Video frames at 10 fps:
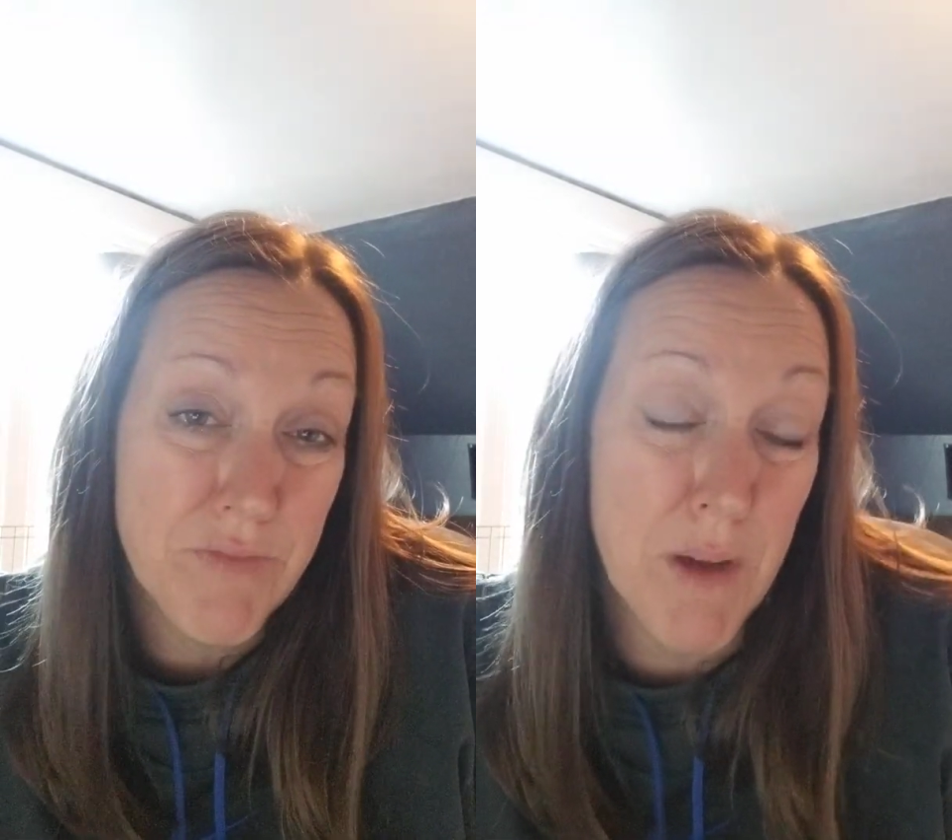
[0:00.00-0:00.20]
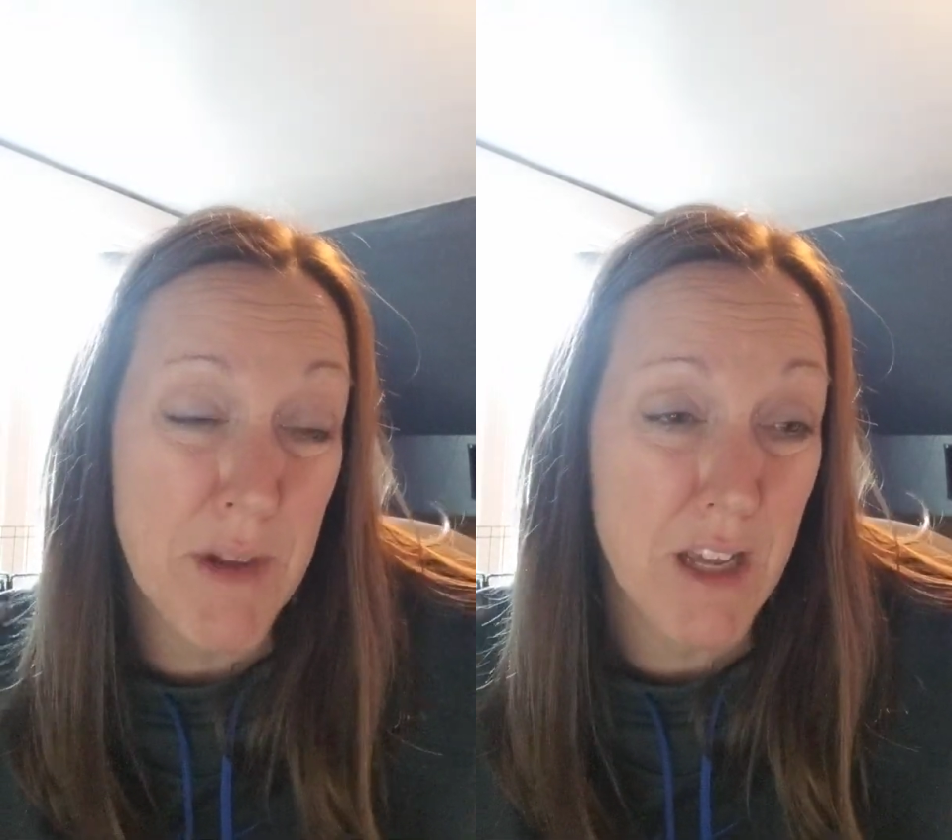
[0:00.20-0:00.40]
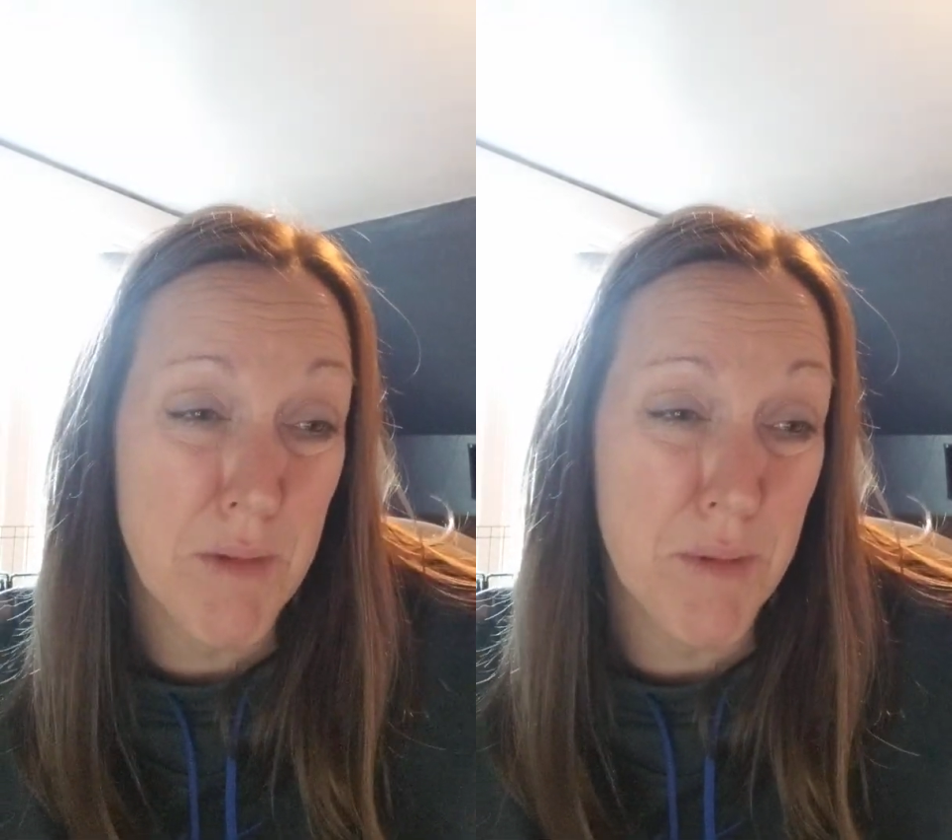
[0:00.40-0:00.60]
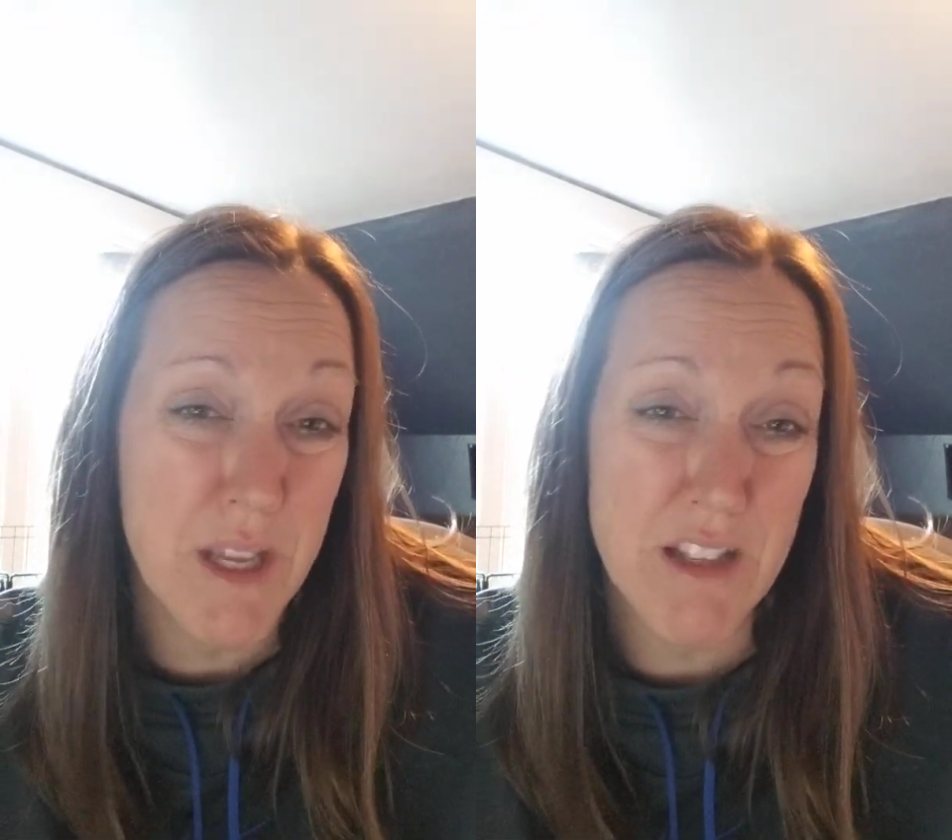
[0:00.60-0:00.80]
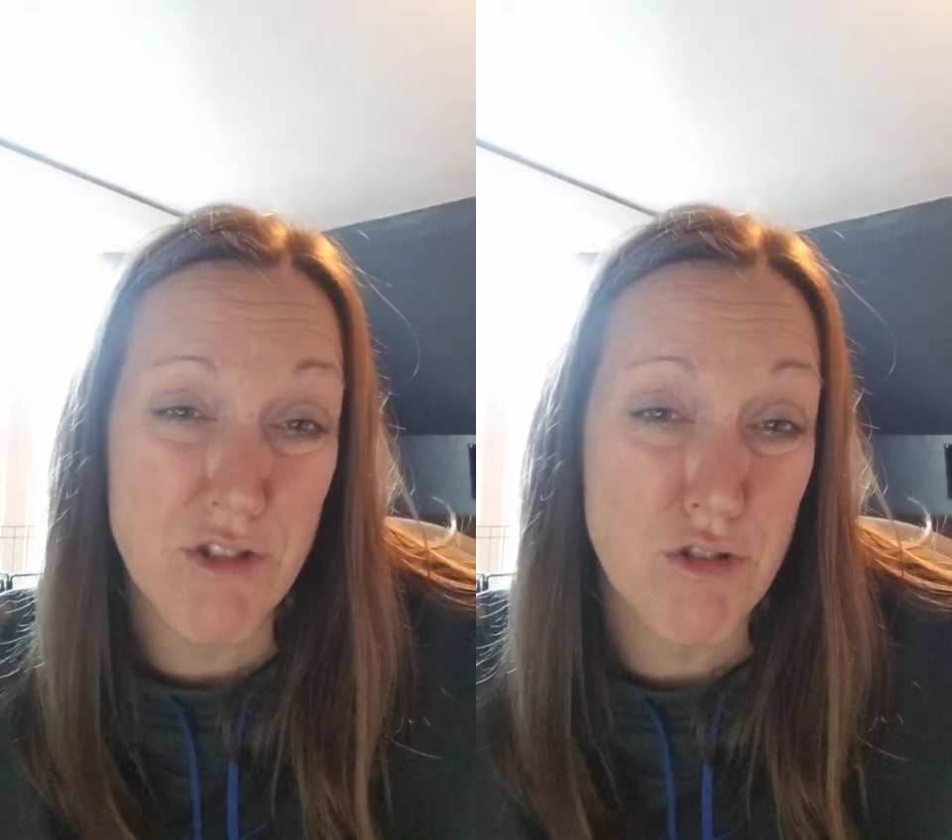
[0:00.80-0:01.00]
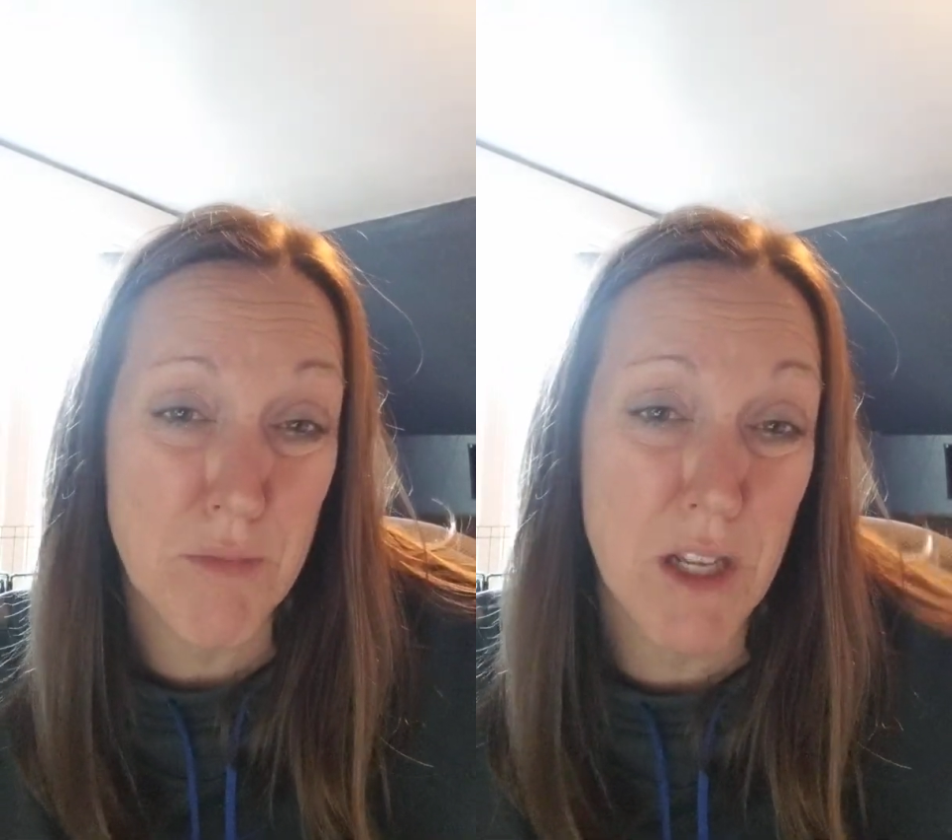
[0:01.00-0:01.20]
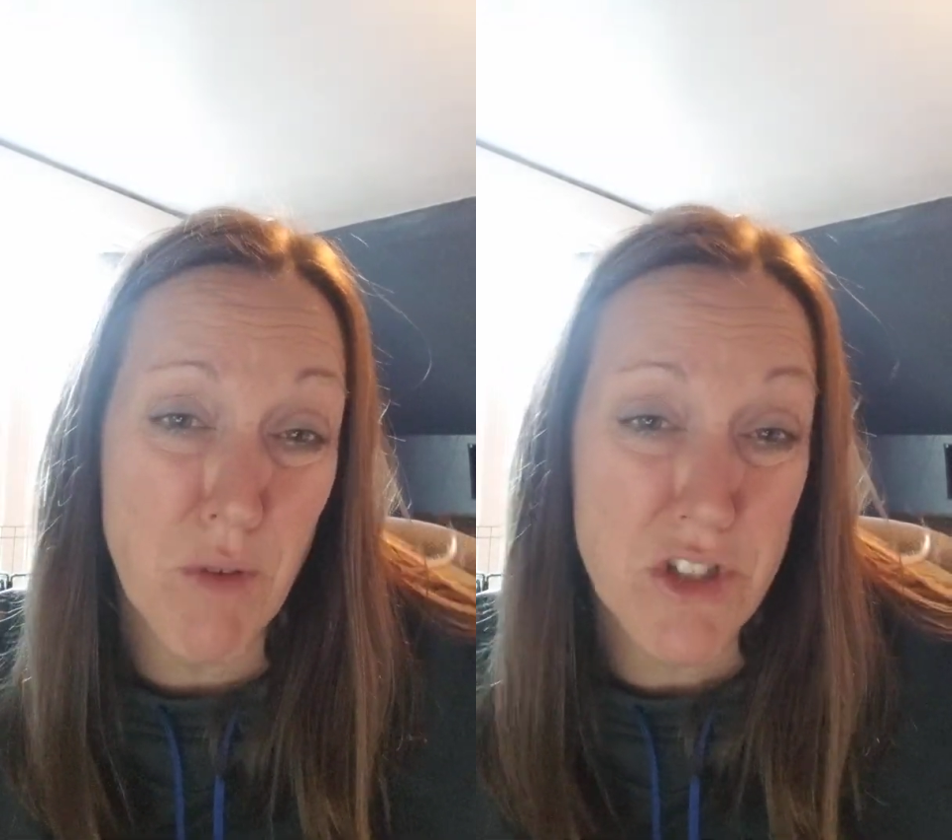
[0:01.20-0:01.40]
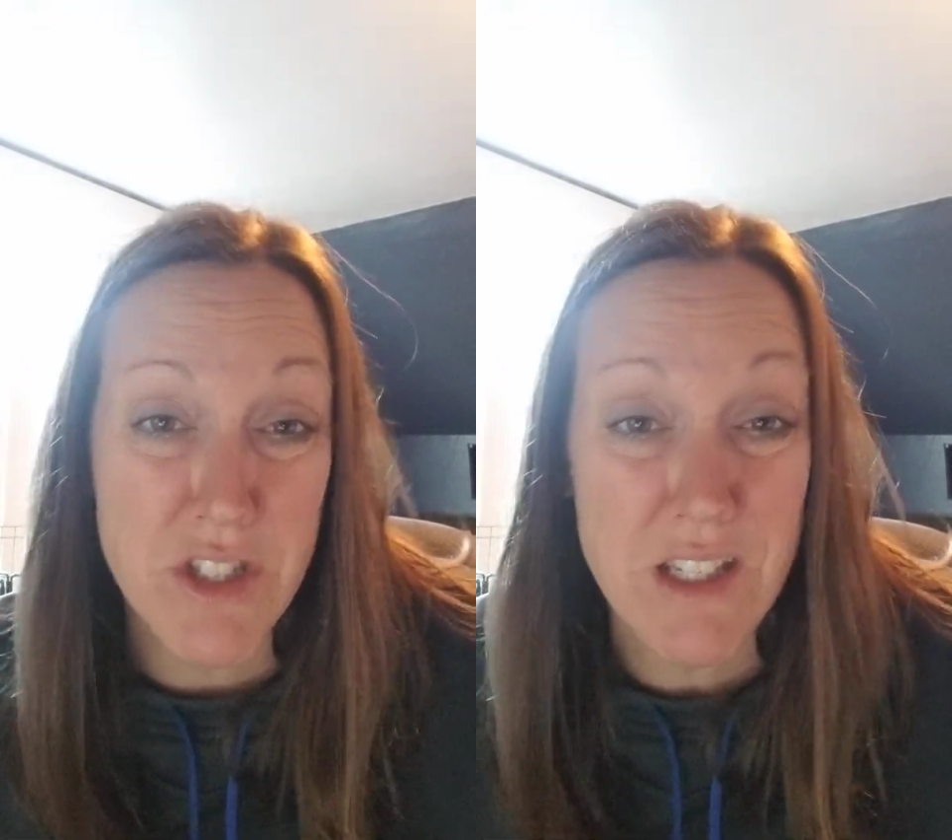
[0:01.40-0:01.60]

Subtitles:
I'm not going to be able to answer too many questions